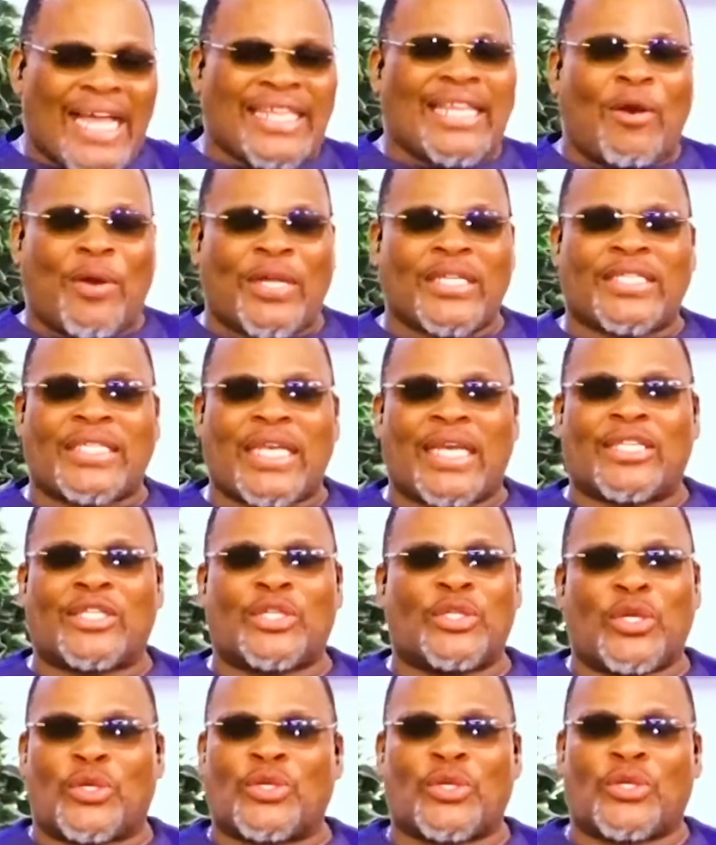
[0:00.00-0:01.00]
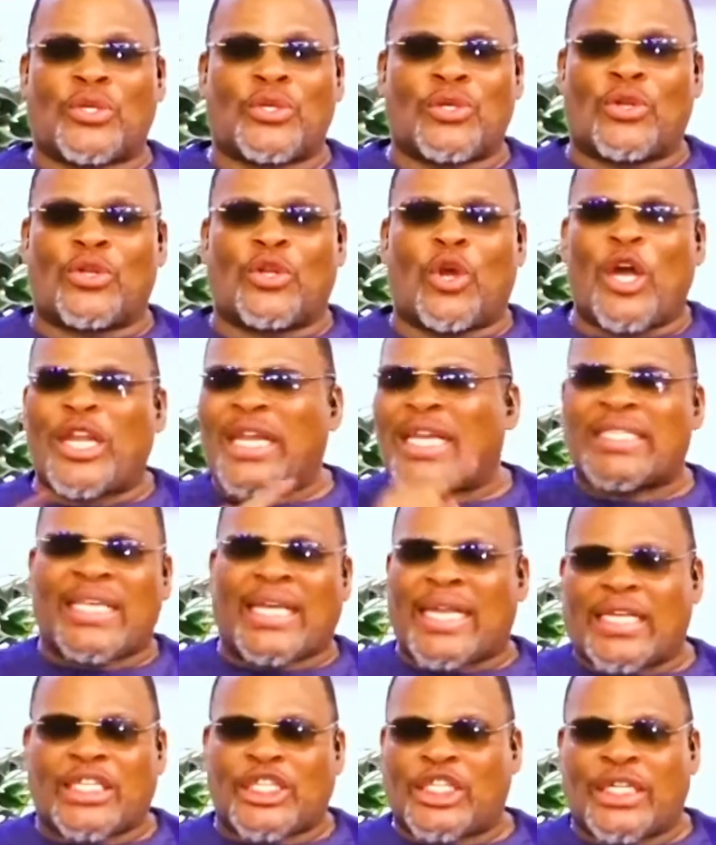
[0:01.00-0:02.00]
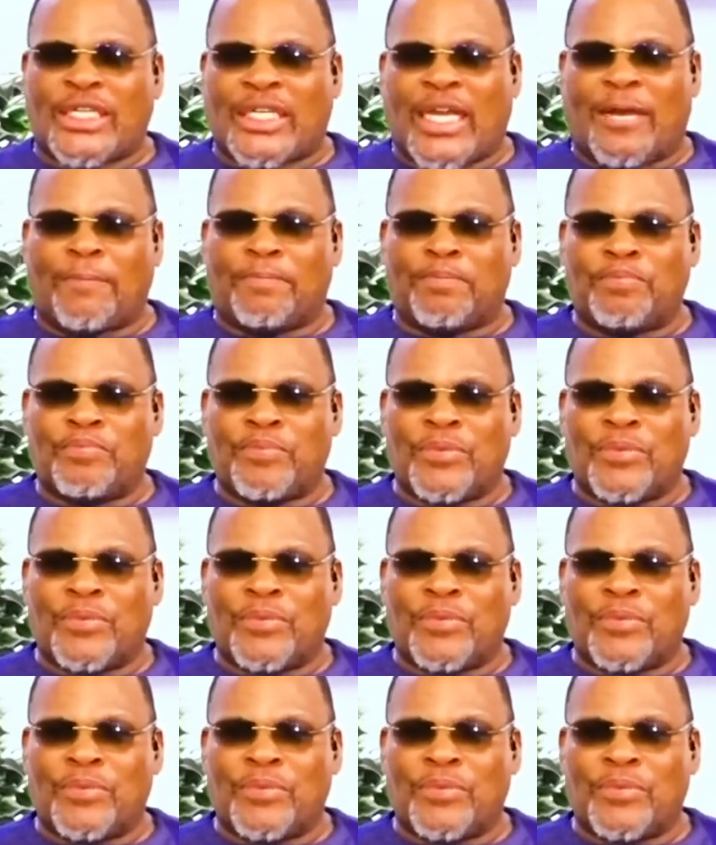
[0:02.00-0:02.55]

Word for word: other one says, no, no, no, no, no resurrection yet.